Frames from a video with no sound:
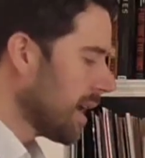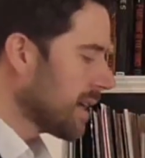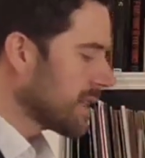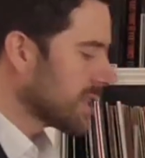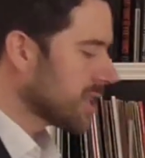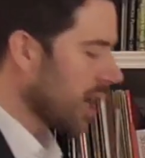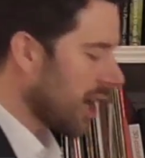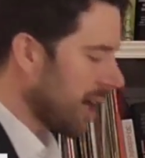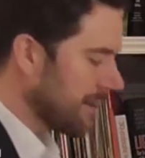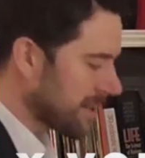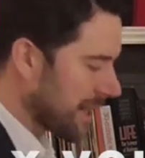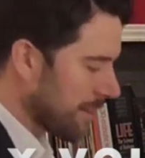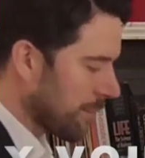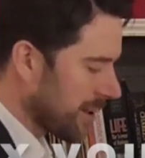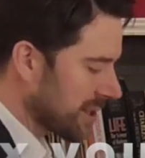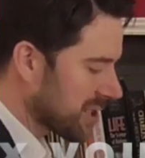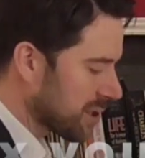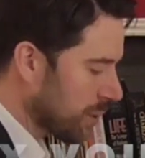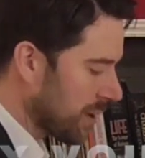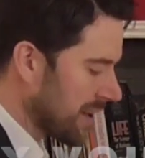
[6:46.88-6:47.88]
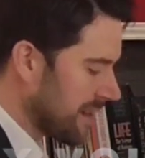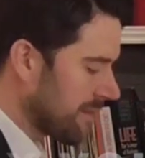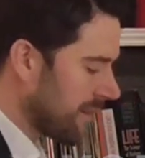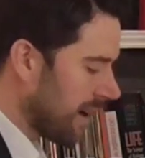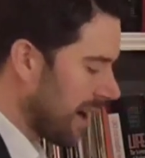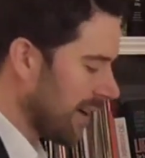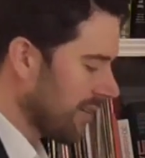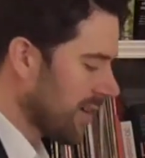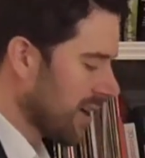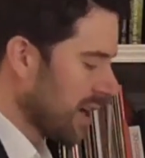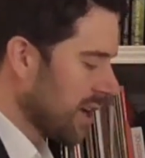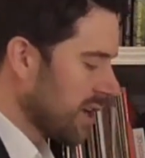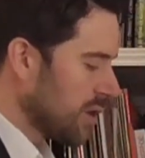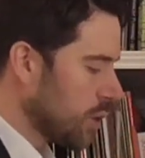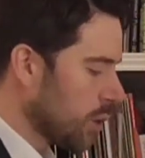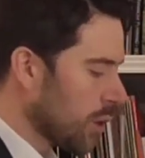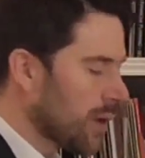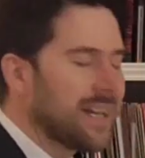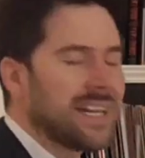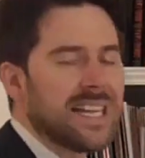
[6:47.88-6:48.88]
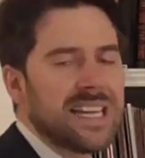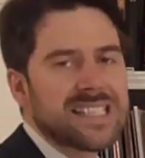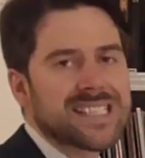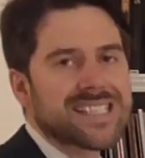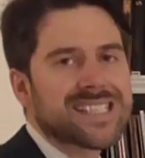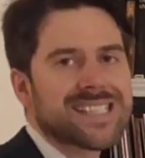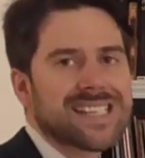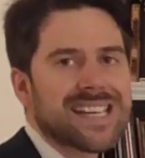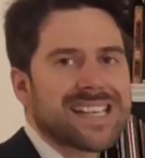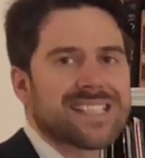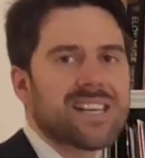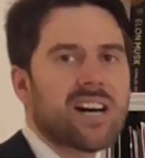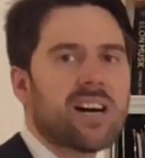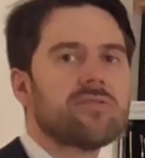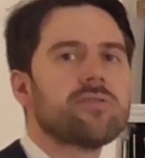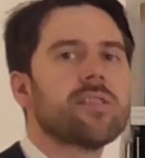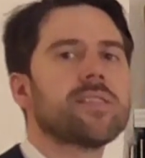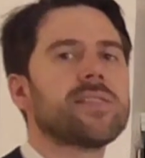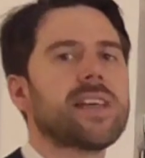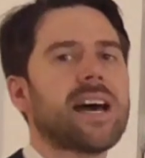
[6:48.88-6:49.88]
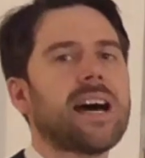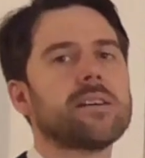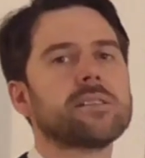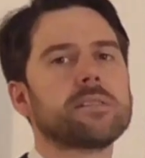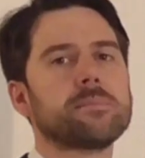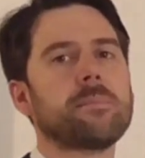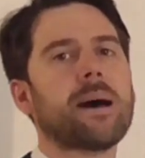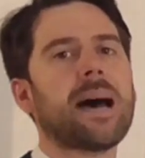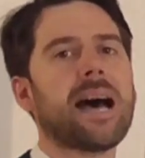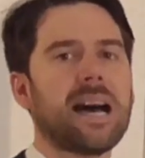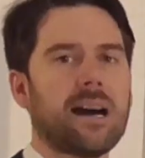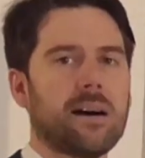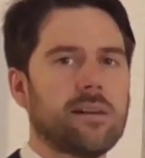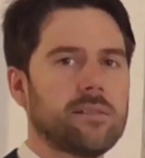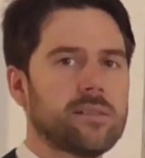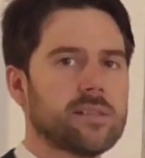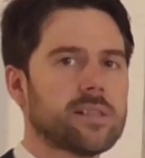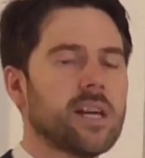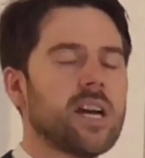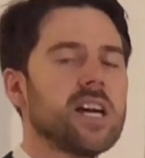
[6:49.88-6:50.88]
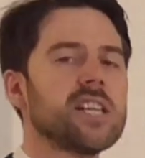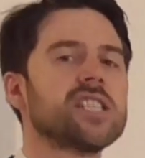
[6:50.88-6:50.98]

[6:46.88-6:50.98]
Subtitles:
times that by 25, you're going to need £600,000